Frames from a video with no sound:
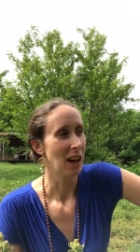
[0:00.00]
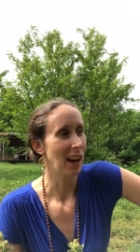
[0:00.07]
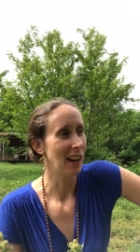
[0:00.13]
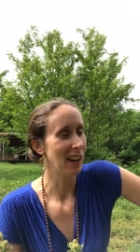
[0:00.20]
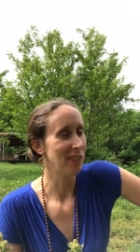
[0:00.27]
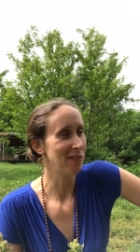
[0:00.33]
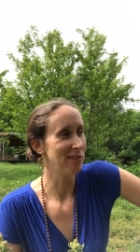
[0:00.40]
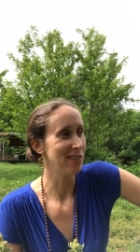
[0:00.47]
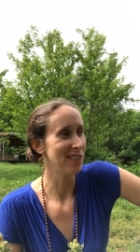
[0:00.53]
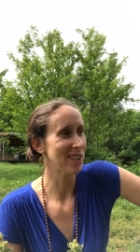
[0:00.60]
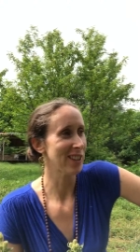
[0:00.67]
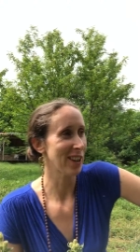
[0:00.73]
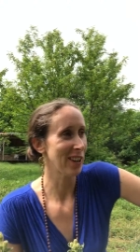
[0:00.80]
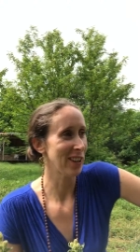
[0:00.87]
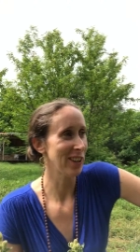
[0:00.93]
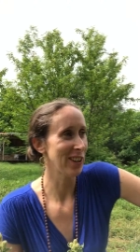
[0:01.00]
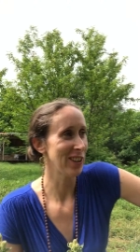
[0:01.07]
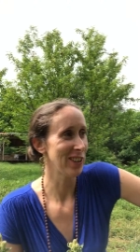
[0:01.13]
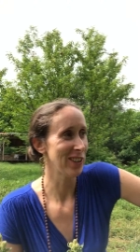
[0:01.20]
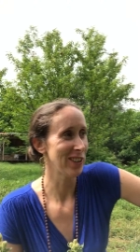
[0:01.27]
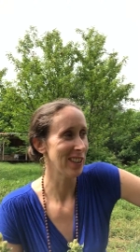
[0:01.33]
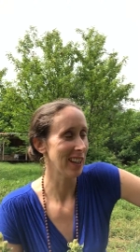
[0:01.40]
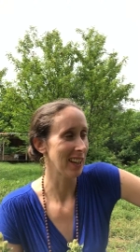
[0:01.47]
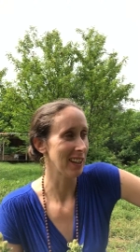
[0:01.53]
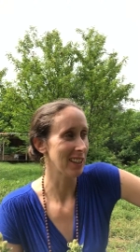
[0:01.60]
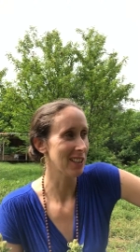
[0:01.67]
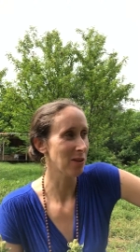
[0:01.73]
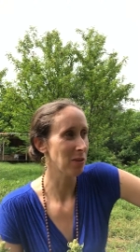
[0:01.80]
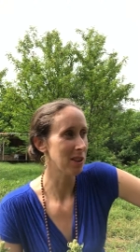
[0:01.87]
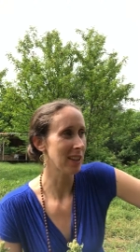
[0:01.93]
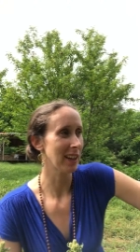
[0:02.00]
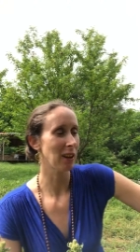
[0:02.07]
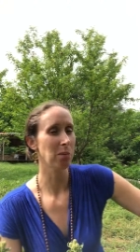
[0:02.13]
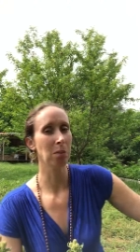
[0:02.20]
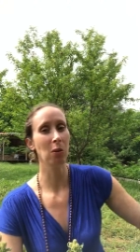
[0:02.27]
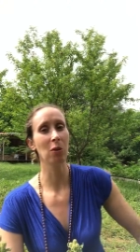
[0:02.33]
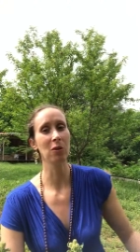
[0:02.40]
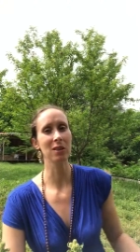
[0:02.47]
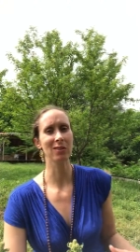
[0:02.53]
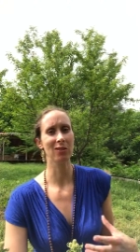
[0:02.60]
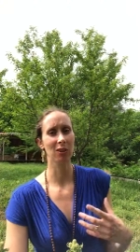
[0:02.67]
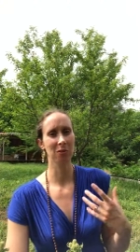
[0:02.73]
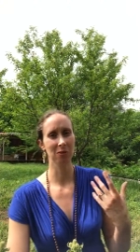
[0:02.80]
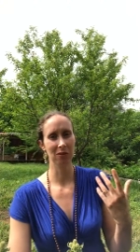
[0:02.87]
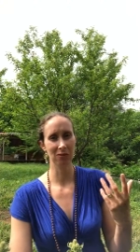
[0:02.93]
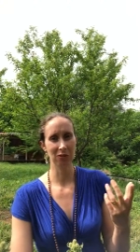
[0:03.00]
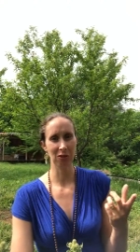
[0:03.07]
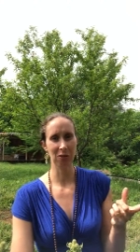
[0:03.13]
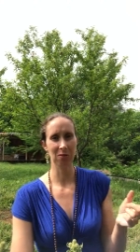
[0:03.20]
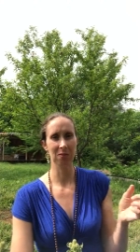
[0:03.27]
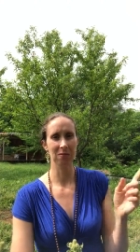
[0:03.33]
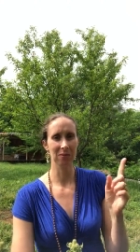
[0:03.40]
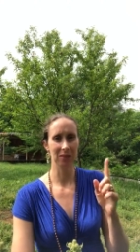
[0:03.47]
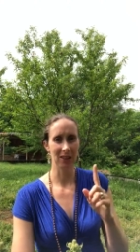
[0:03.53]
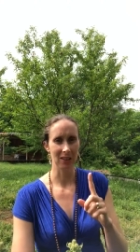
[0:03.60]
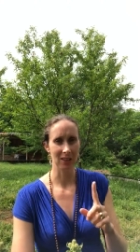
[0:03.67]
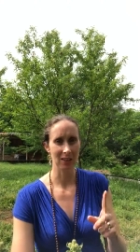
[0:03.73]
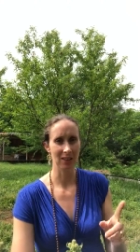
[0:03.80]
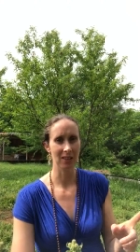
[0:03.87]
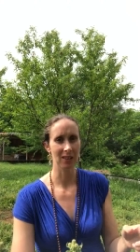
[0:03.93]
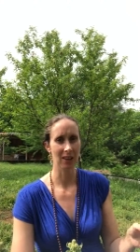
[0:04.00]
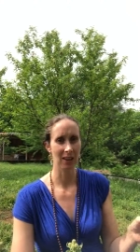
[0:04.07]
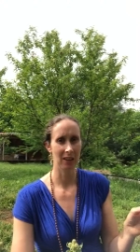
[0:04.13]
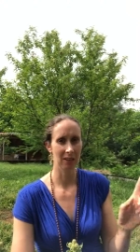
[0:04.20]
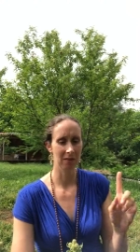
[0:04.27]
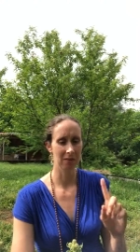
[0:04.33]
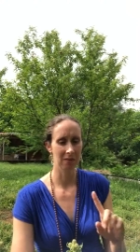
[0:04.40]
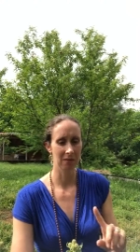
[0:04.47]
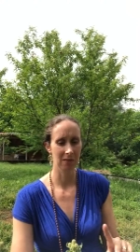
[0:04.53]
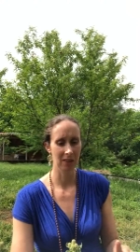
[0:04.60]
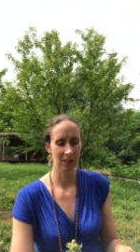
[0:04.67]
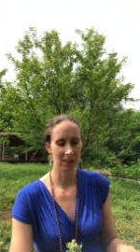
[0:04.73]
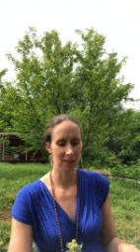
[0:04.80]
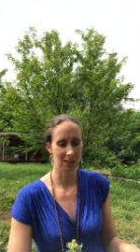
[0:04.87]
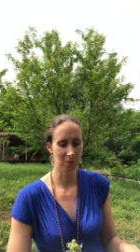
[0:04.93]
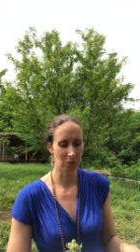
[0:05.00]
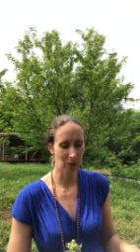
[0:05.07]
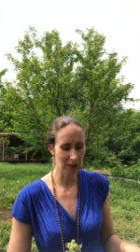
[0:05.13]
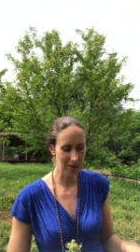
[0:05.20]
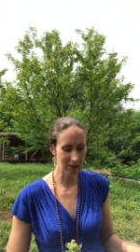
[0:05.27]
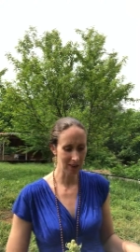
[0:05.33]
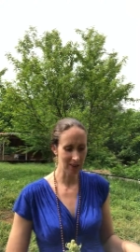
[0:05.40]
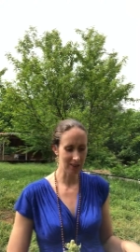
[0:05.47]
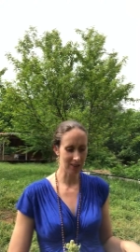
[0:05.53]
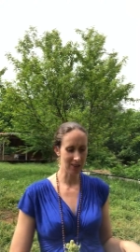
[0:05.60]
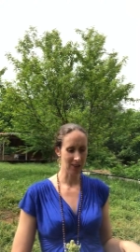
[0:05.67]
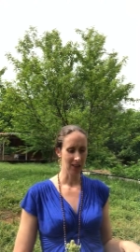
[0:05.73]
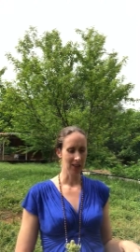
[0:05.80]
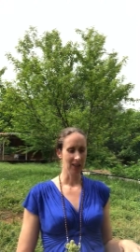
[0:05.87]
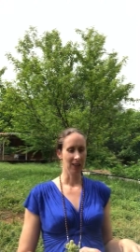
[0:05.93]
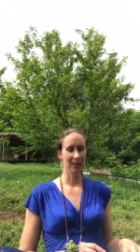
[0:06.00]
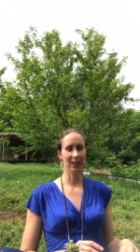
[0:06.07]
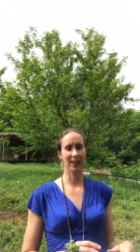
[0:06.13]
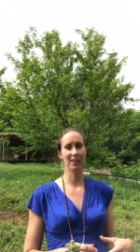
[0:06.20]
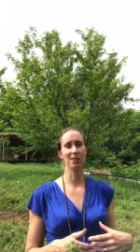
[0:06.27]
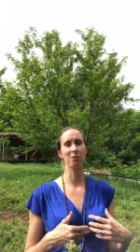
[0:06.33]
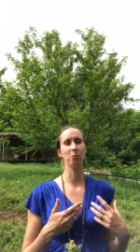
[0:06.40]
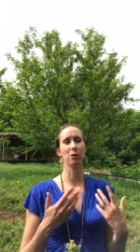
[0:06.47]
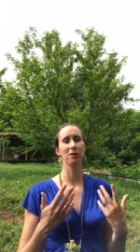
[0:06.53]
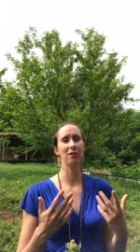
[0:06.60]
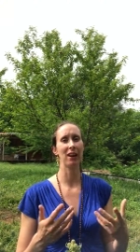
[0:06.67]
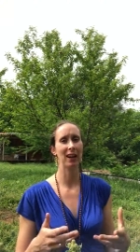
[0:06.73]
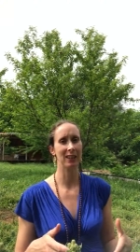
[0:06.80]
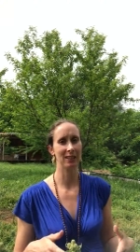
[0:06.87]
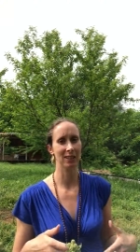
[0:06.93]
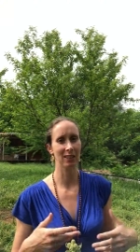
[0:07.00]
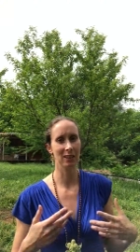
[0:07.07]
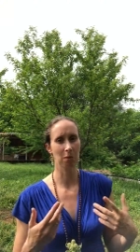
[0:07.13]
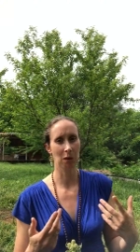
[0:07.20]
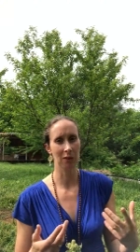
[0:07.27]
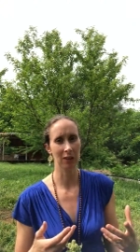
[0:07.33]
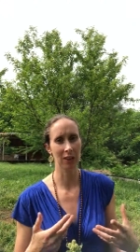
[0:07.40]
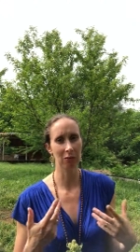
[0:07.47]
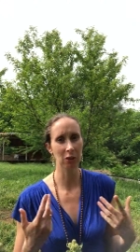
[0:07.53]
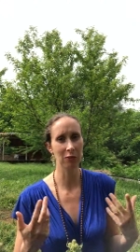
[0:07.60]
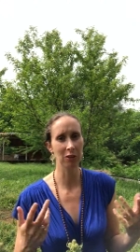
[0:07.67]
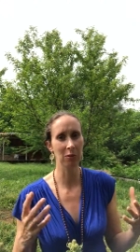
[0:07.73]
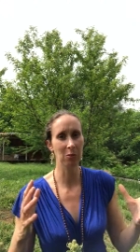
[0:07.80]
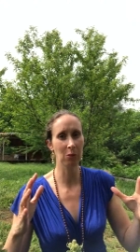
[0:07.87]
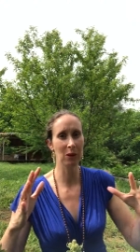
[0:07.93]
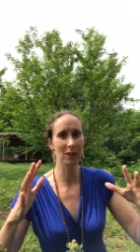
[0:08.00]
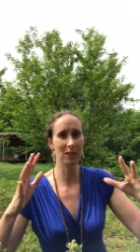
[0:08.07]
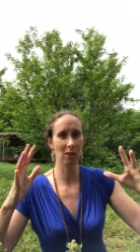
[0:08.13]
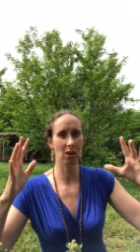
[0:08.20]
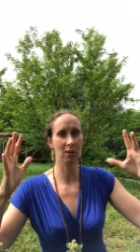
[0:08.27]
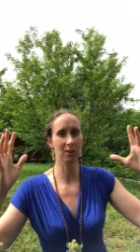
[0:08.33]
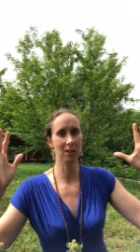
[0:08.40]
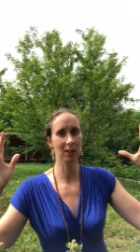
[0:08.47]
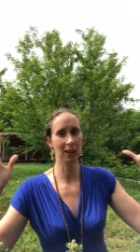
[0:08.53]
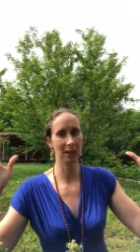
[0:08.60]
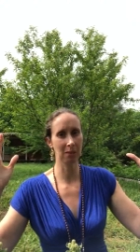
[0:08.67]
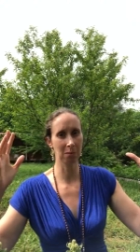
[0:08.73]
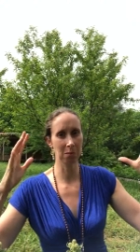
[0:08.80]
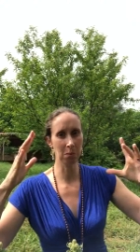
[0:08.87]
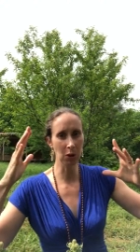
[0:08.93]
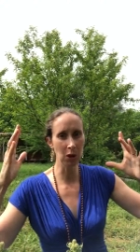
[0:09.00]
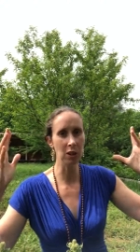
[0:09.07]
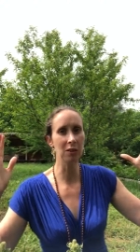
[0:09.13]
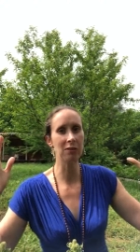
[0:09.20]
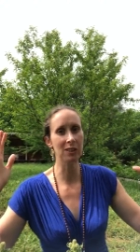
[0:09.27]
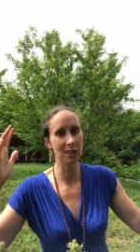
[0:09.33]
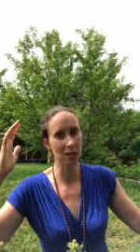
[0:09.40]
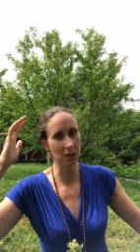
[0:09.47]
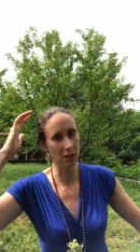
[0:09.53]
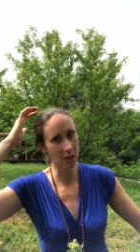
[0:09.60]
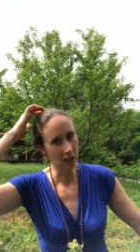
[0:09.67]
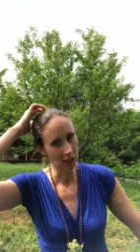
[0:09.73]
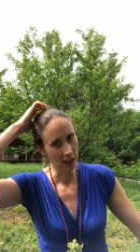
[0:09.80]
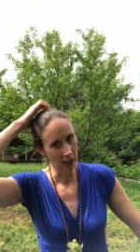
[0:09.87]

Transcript: um, so yeah, so we take a pause from from this um, this previous connection we've had to this monthly rhythm. We start to get, move to